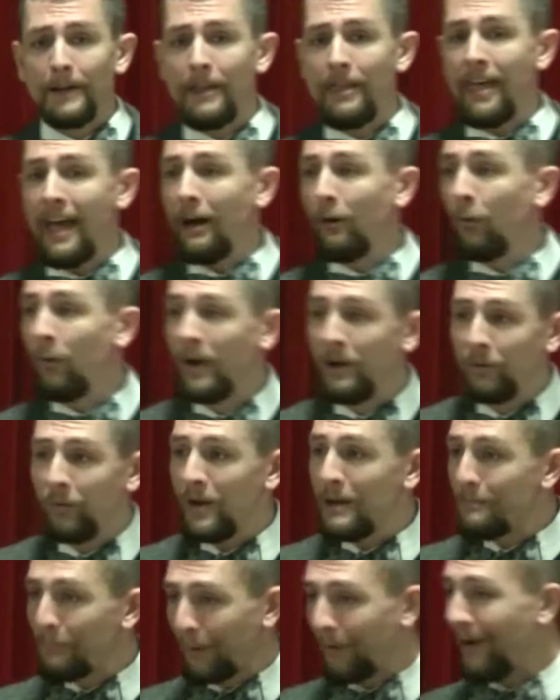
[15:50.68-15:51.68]
That when
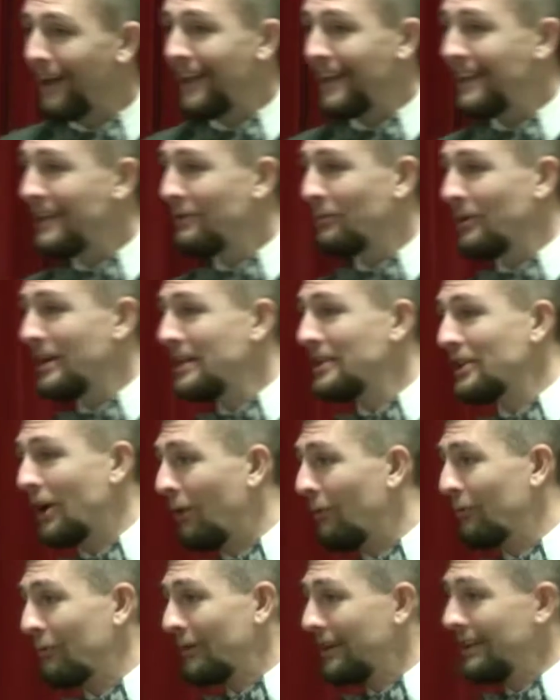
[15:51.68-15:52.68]
we pray, we
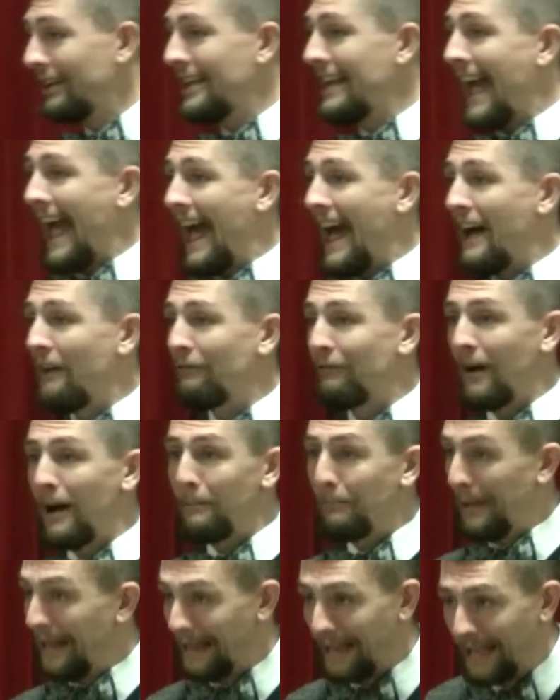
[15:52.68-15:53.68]
don't really have
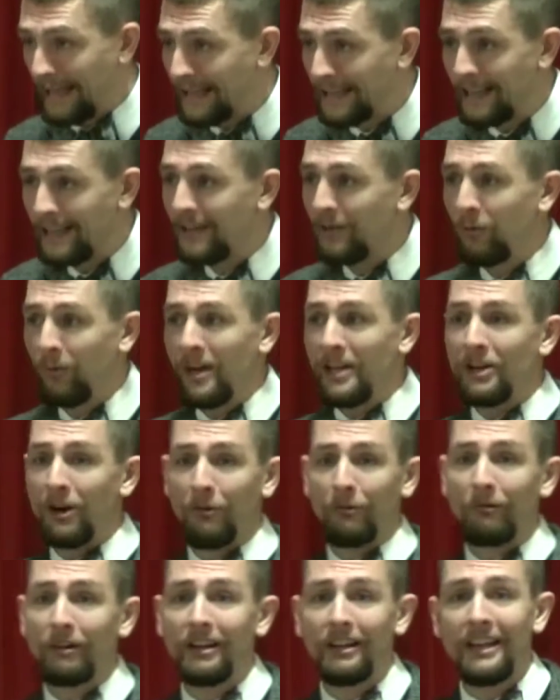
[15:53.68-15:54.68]
a plan, we
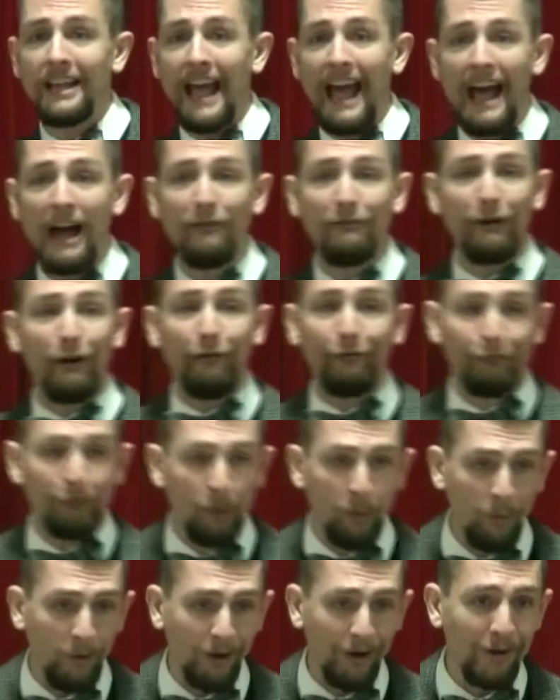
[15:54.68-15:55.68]
don't really have a
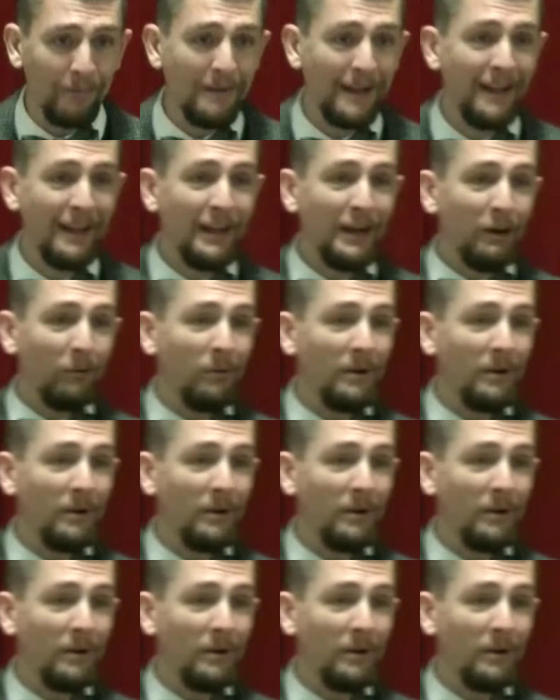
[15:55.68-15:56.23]
form.